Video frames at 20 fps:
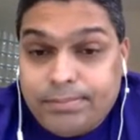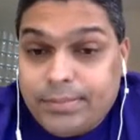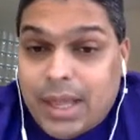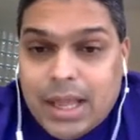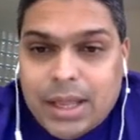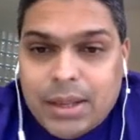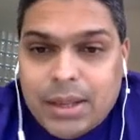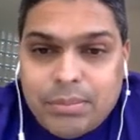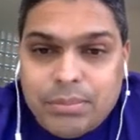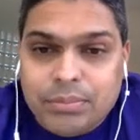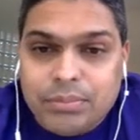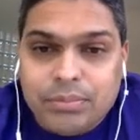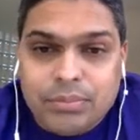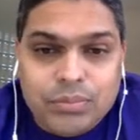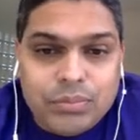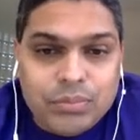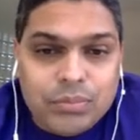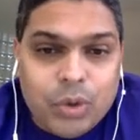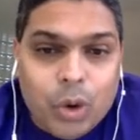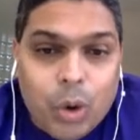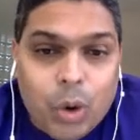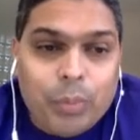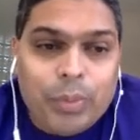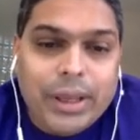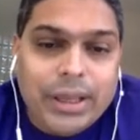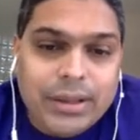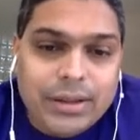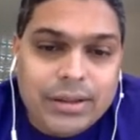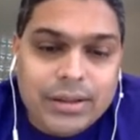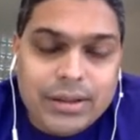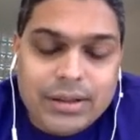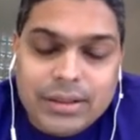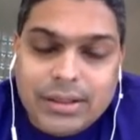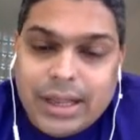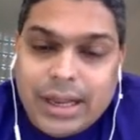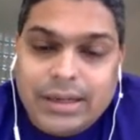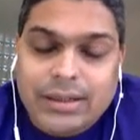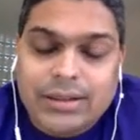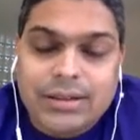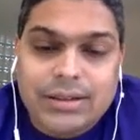I'm hoping
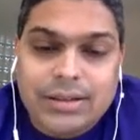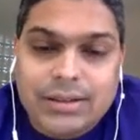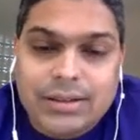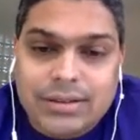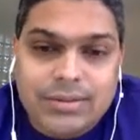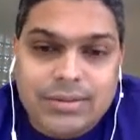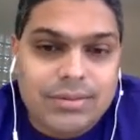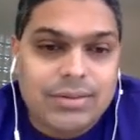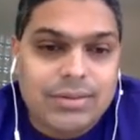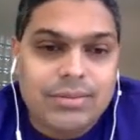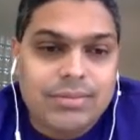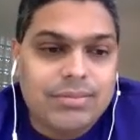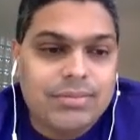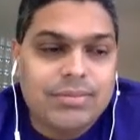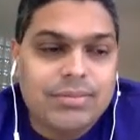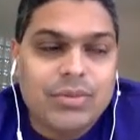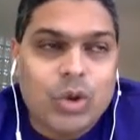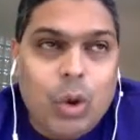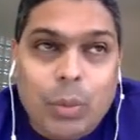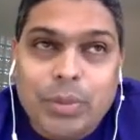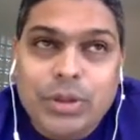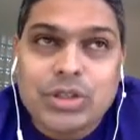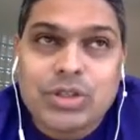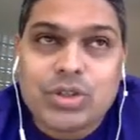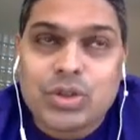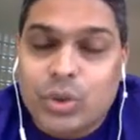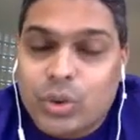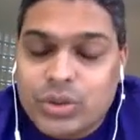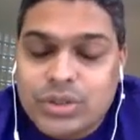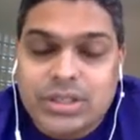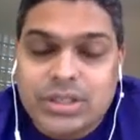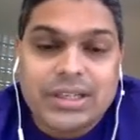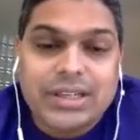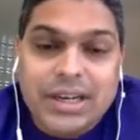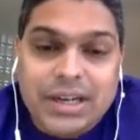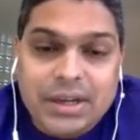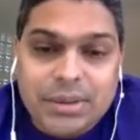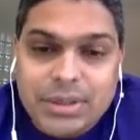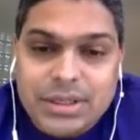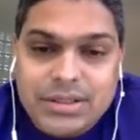that open source and
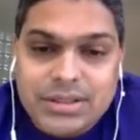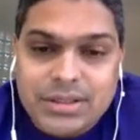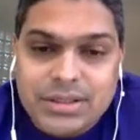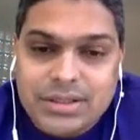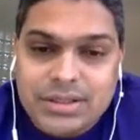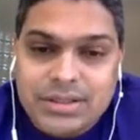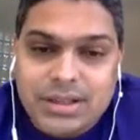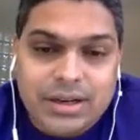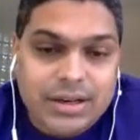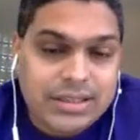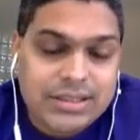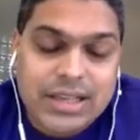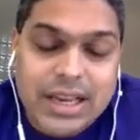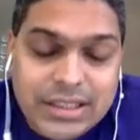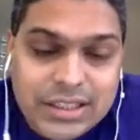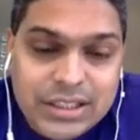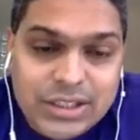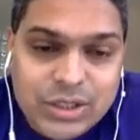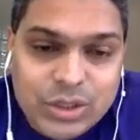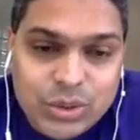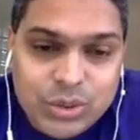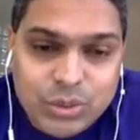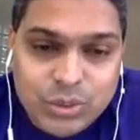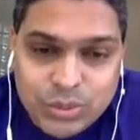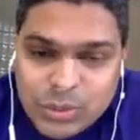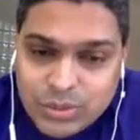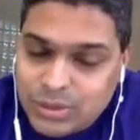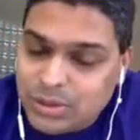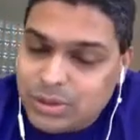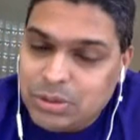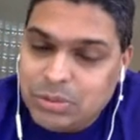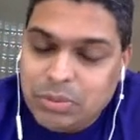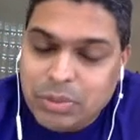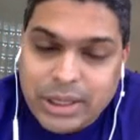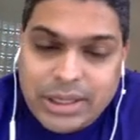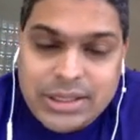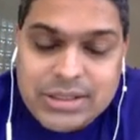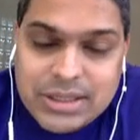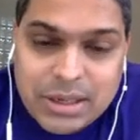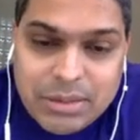databases are exciting to you.
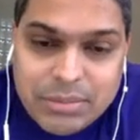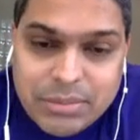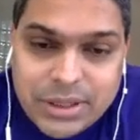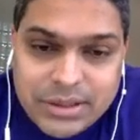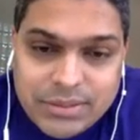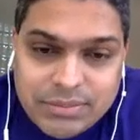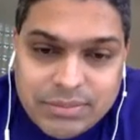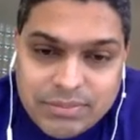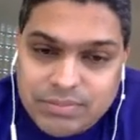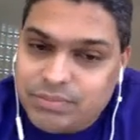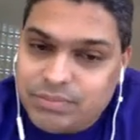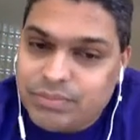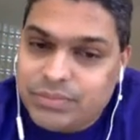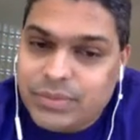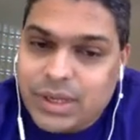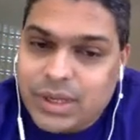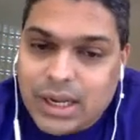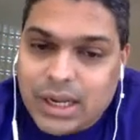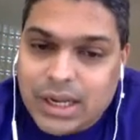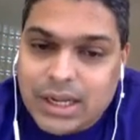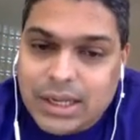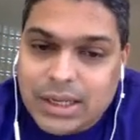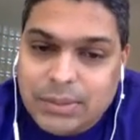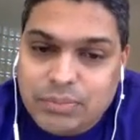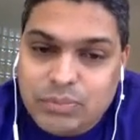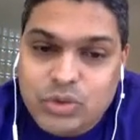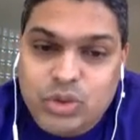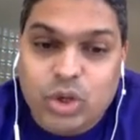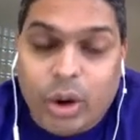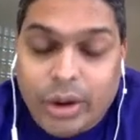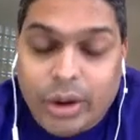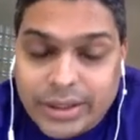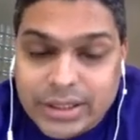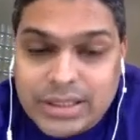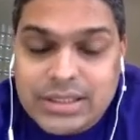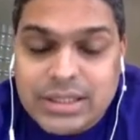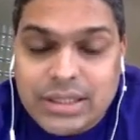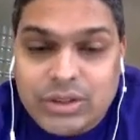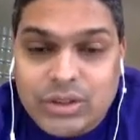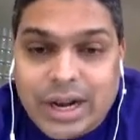Please come and uh, join
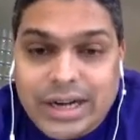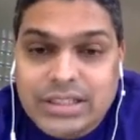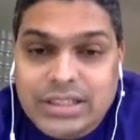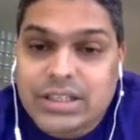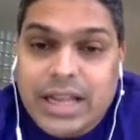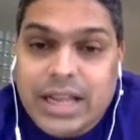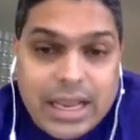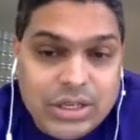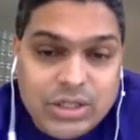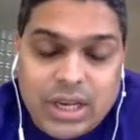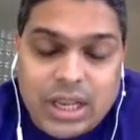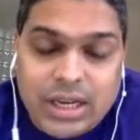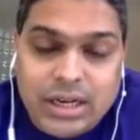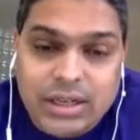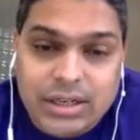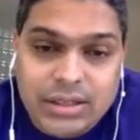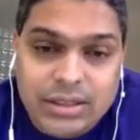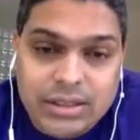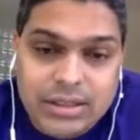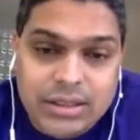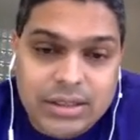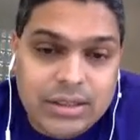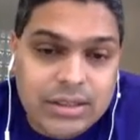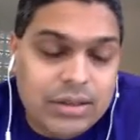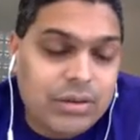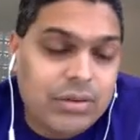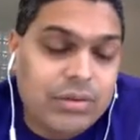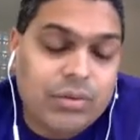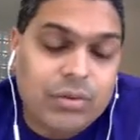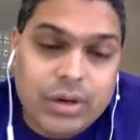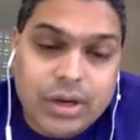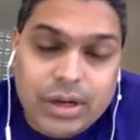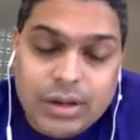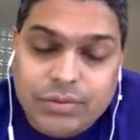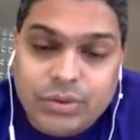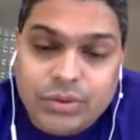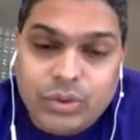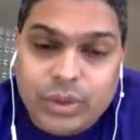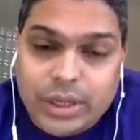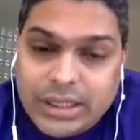us on that Slack channel. Would
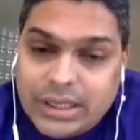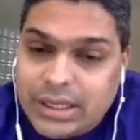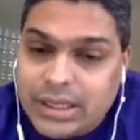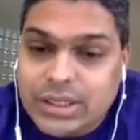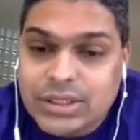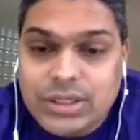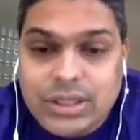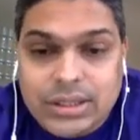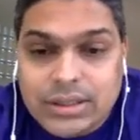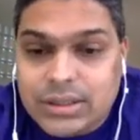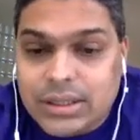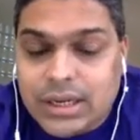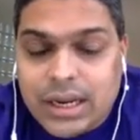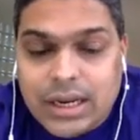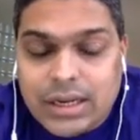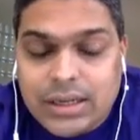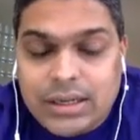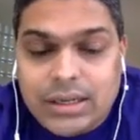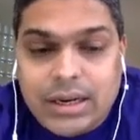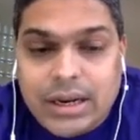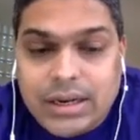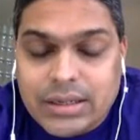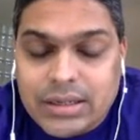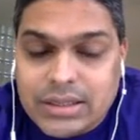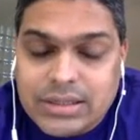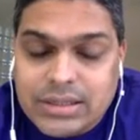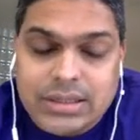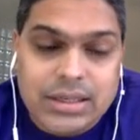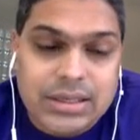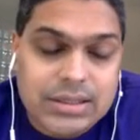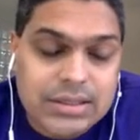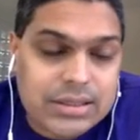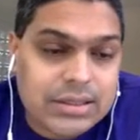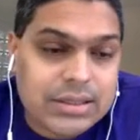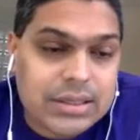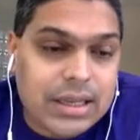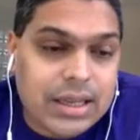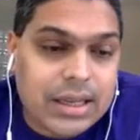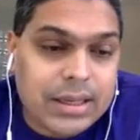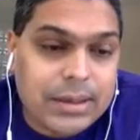love to engage and, and, and
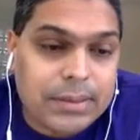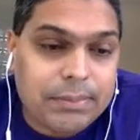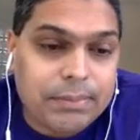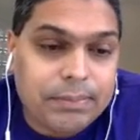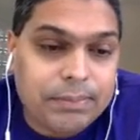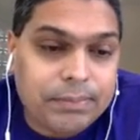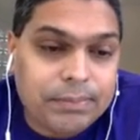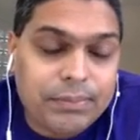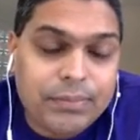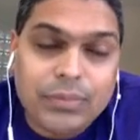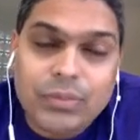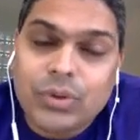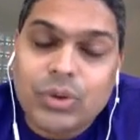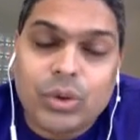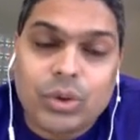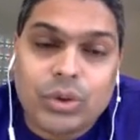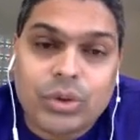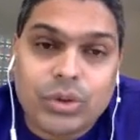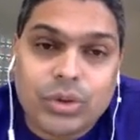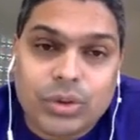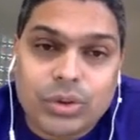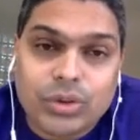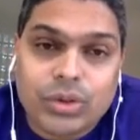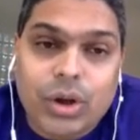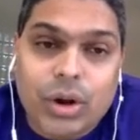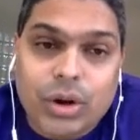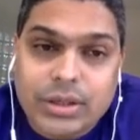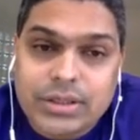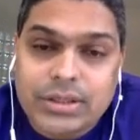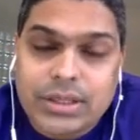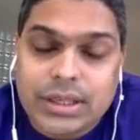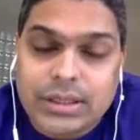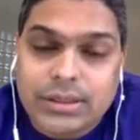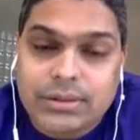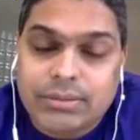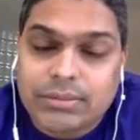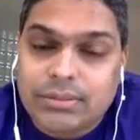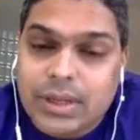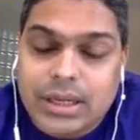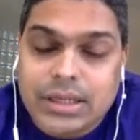discuss uh, your, your thoughts
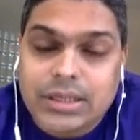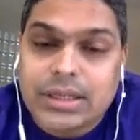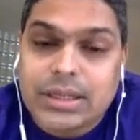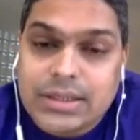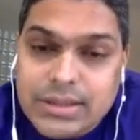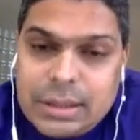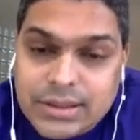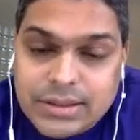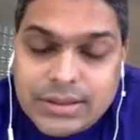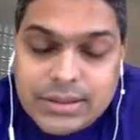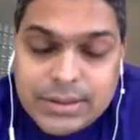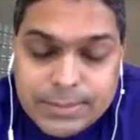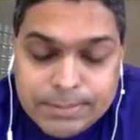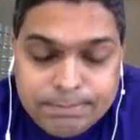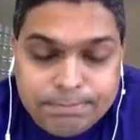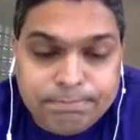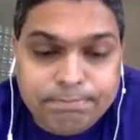and, and concerns.